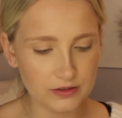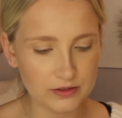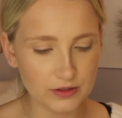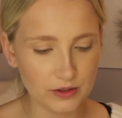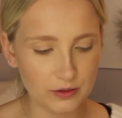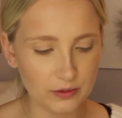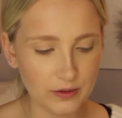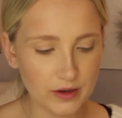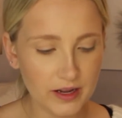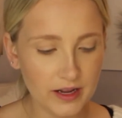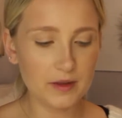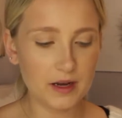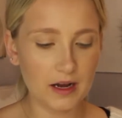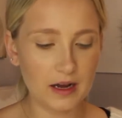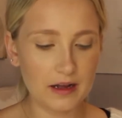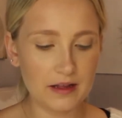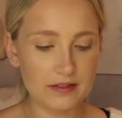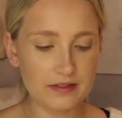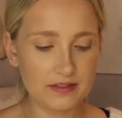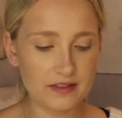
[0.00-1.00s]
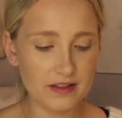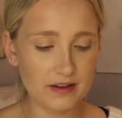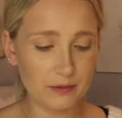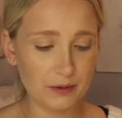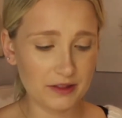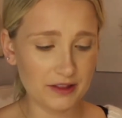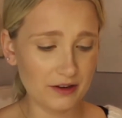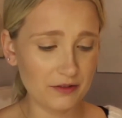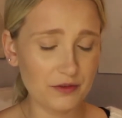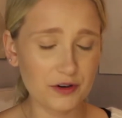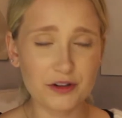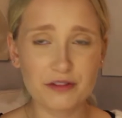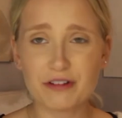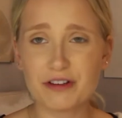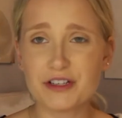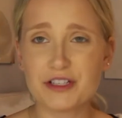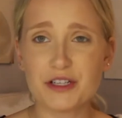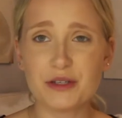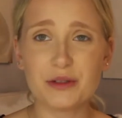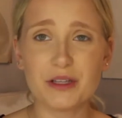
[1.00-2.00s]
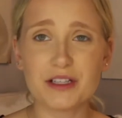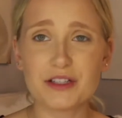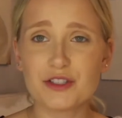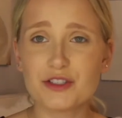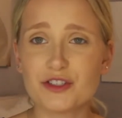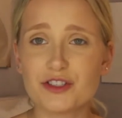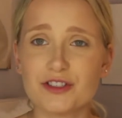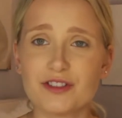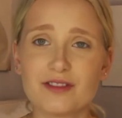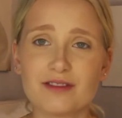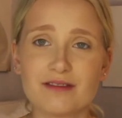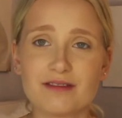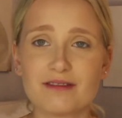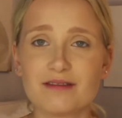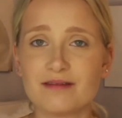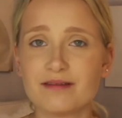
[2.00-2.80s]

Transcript: So without further ado, let's just